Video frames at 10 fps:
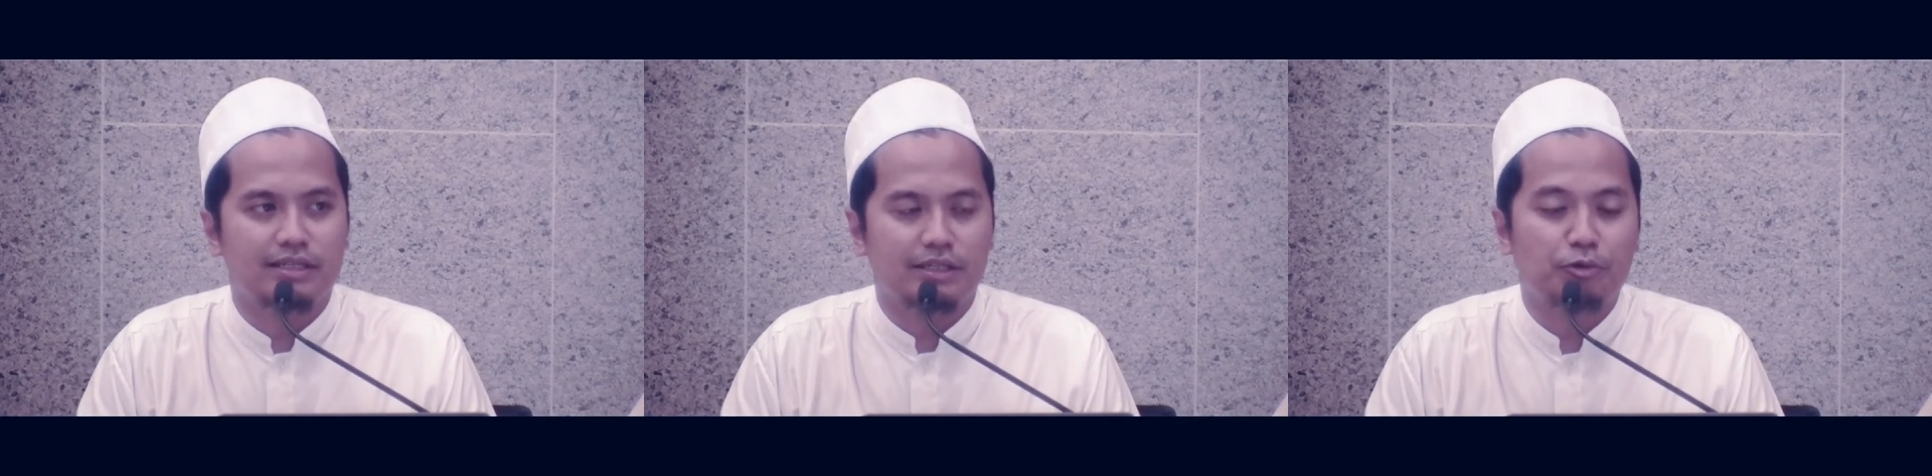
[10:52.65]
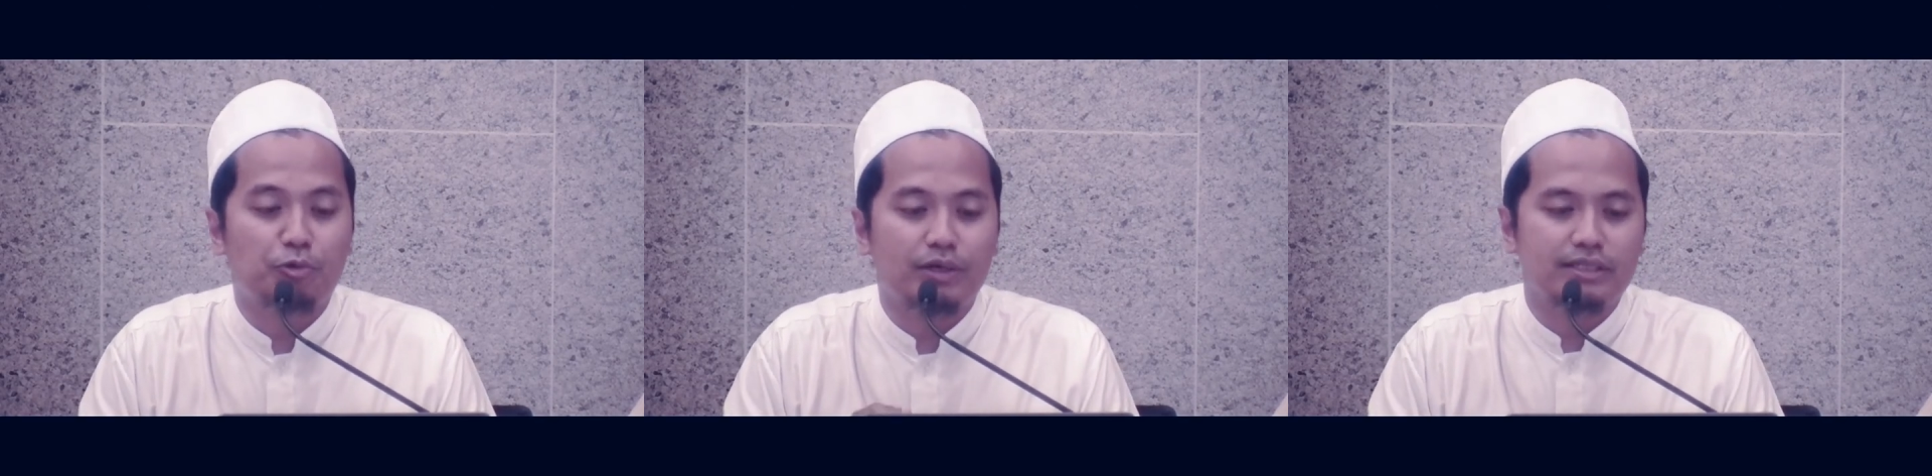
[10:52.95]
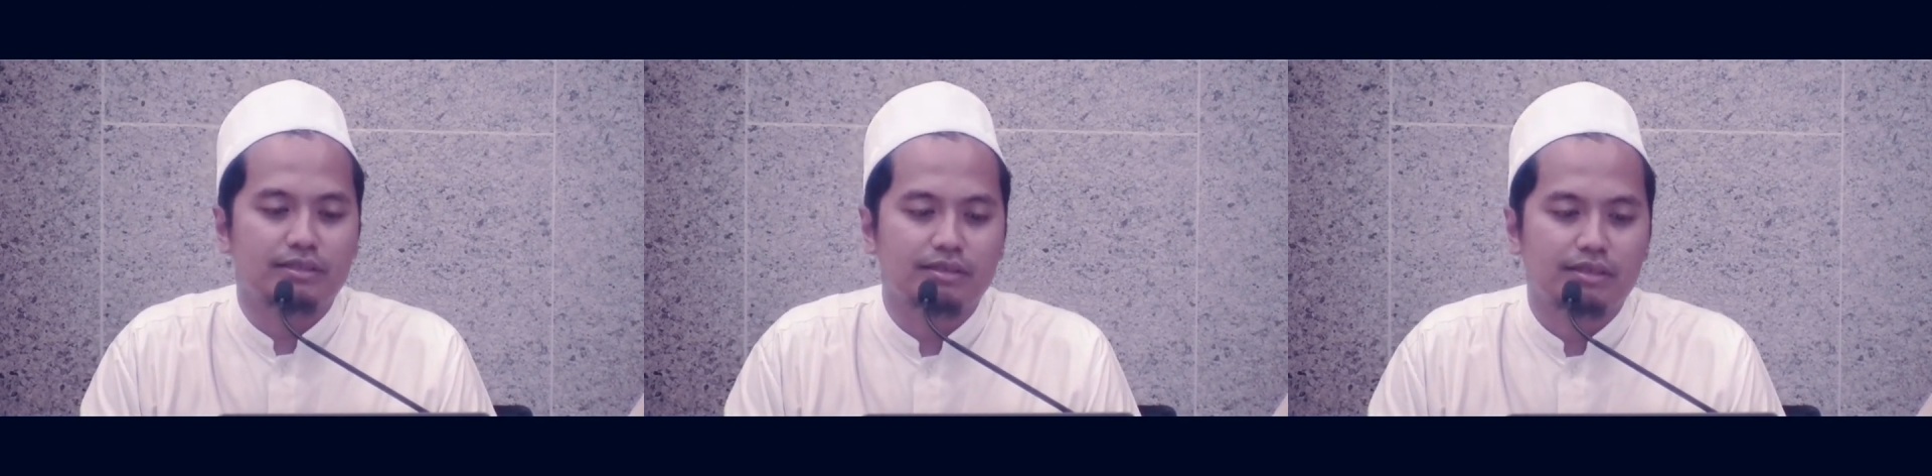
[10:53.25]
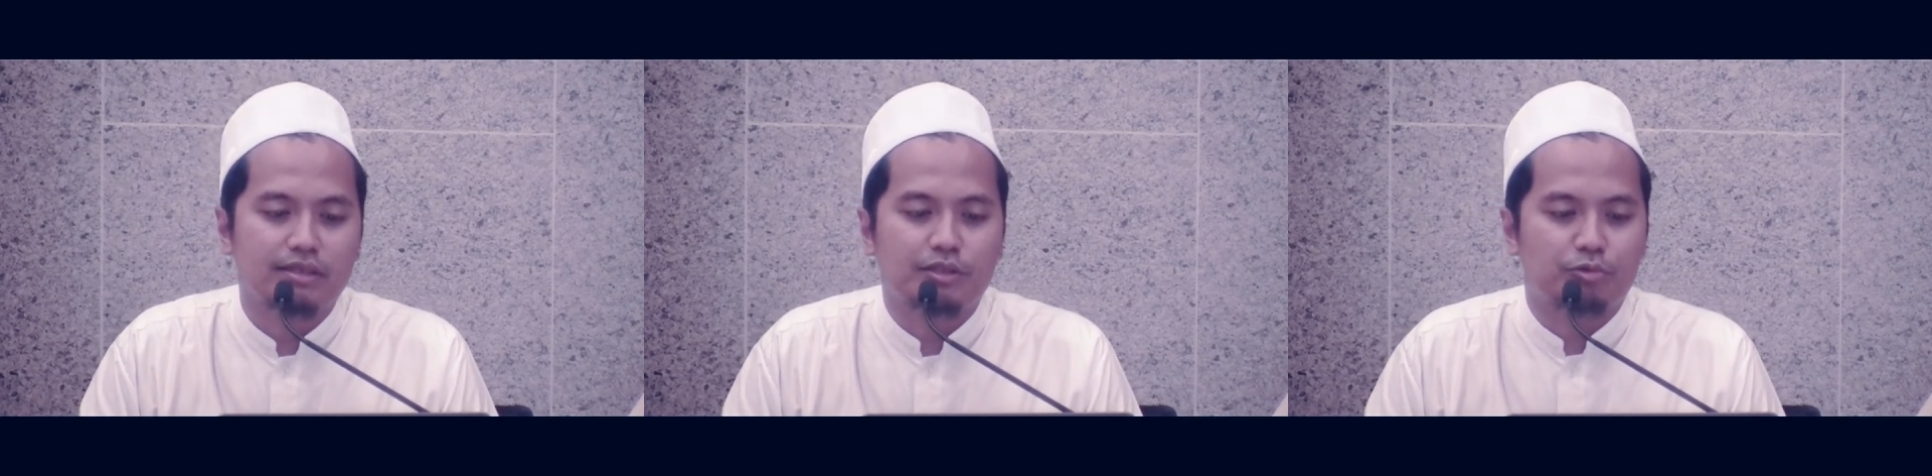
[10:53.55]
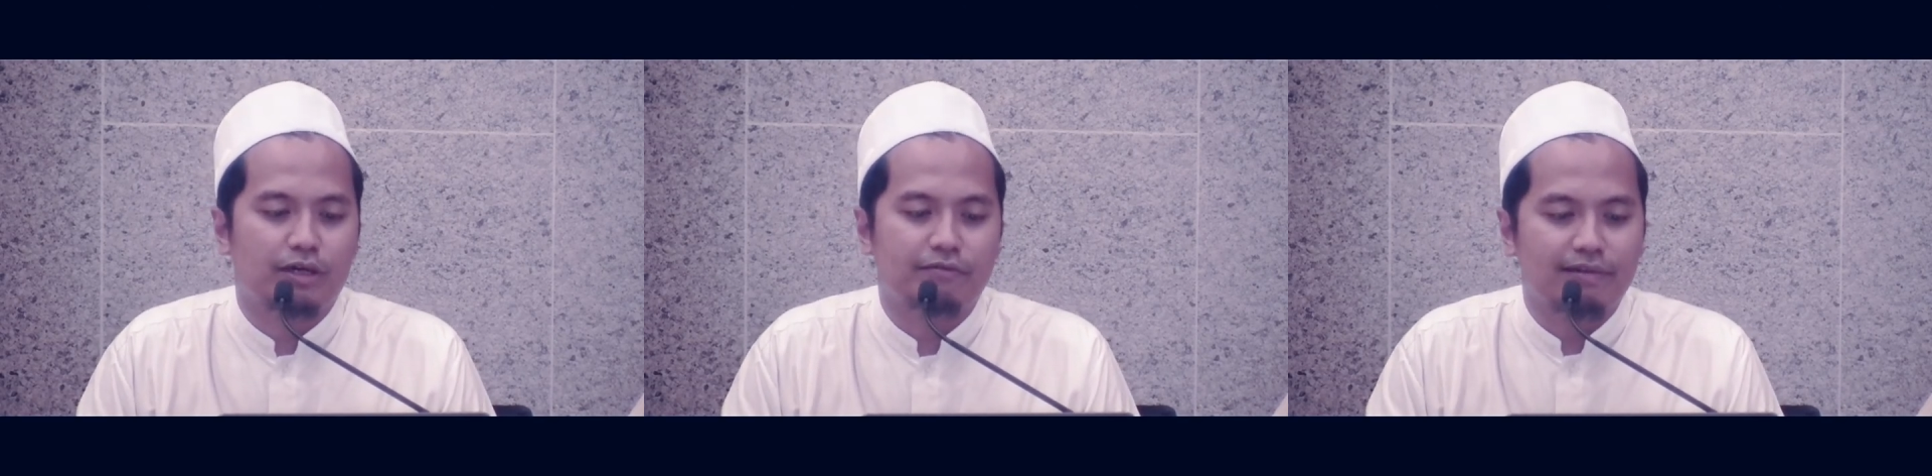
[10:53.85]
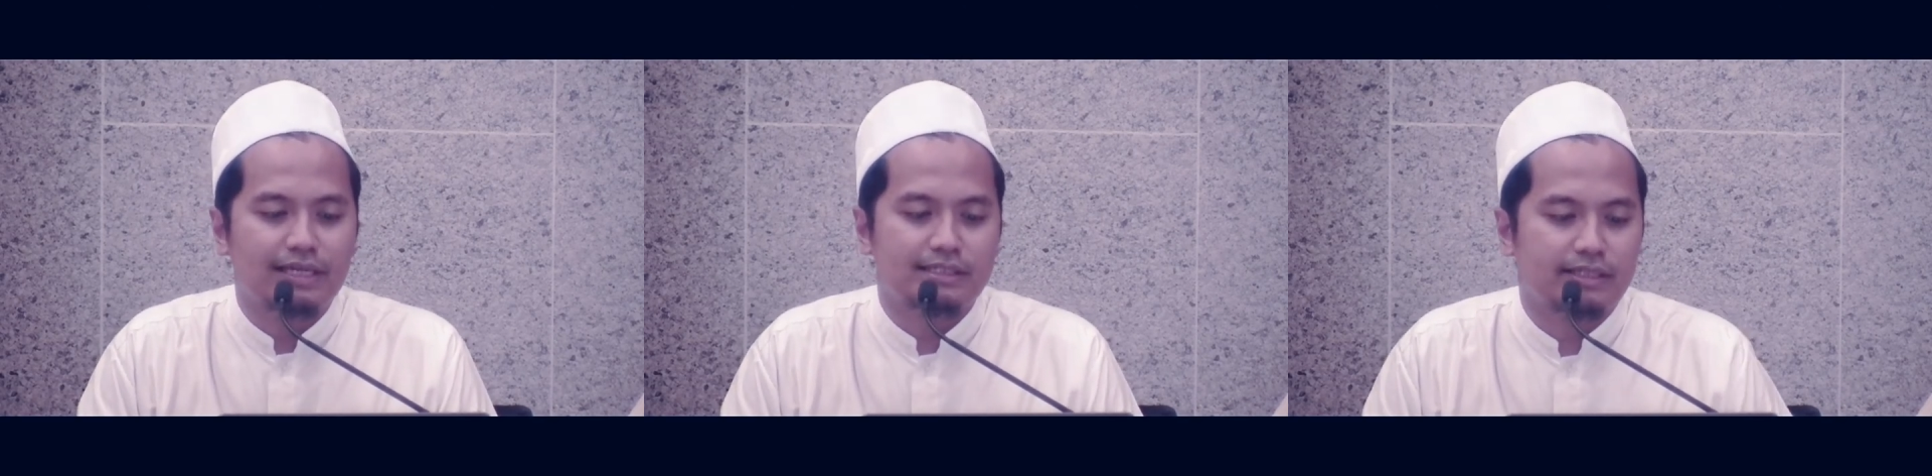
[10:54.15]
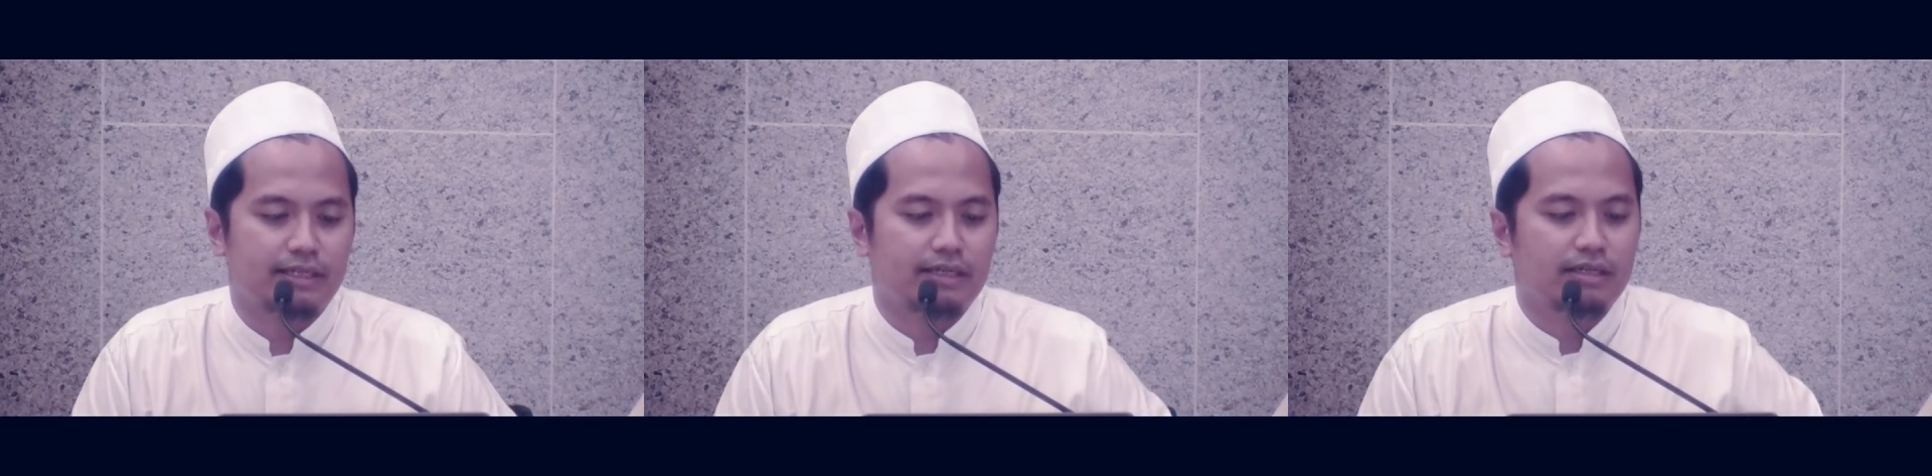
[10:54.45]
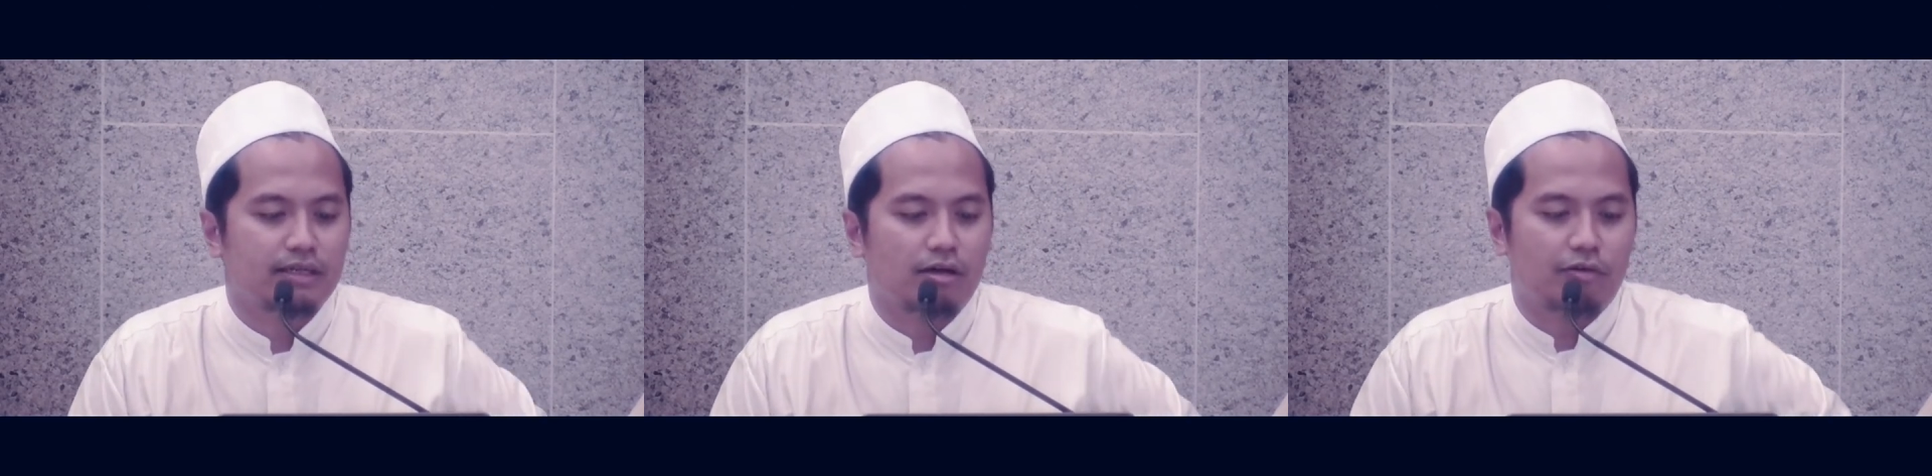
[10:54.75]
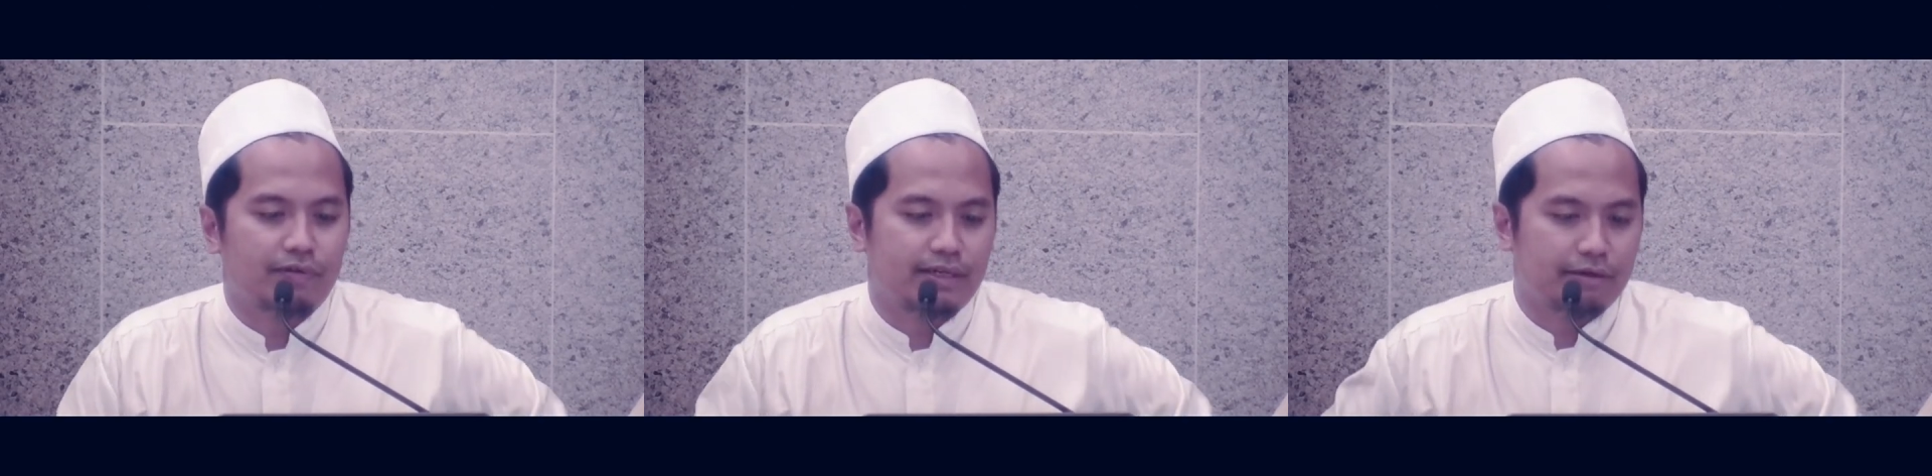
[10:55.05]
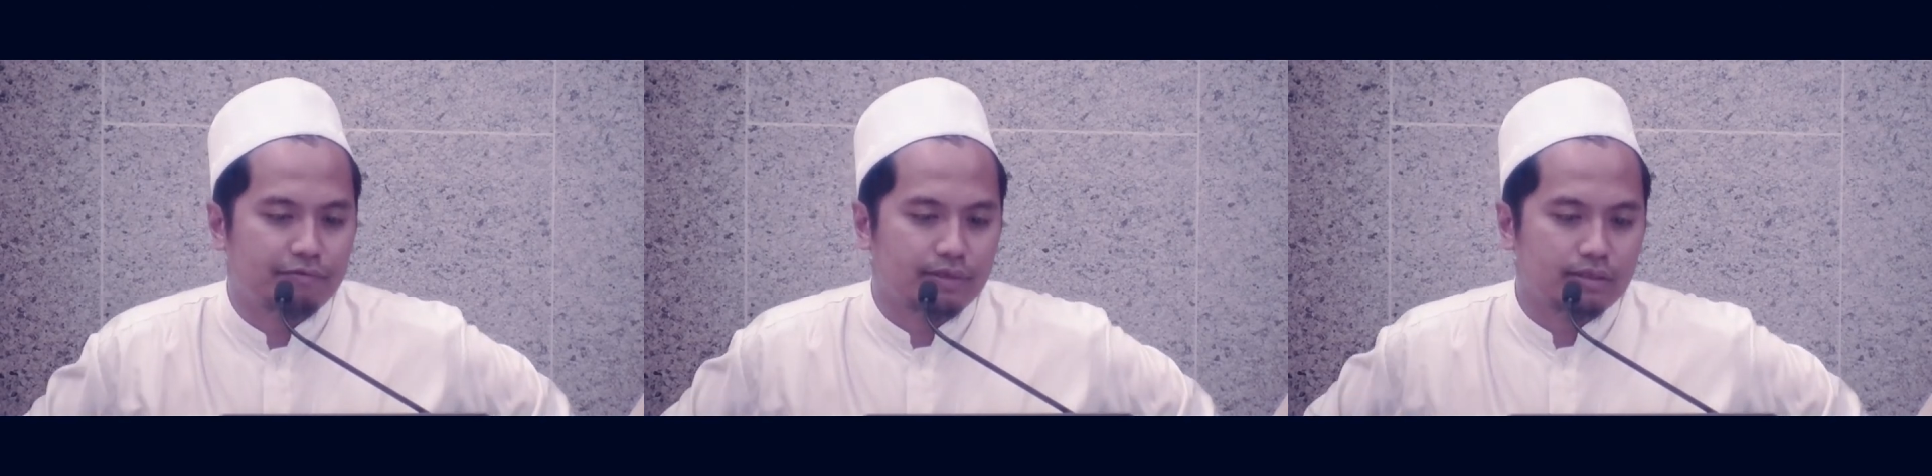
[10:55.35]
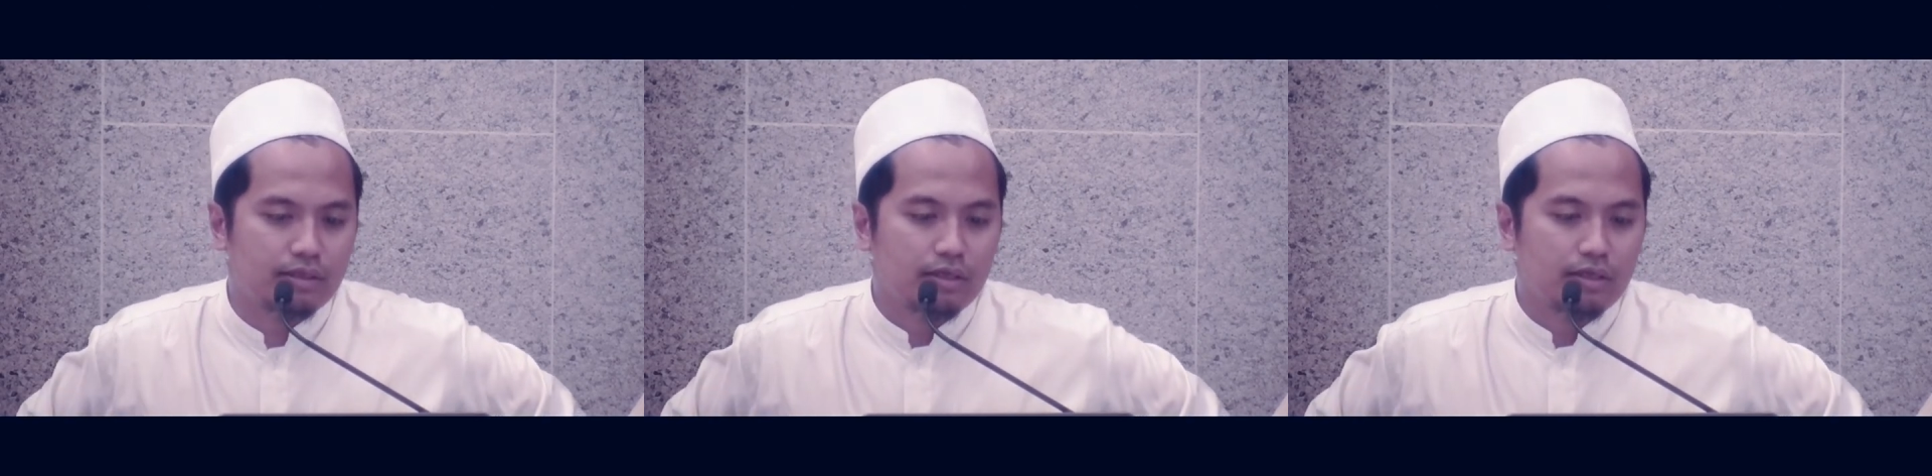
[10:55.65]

required to have less of an effort.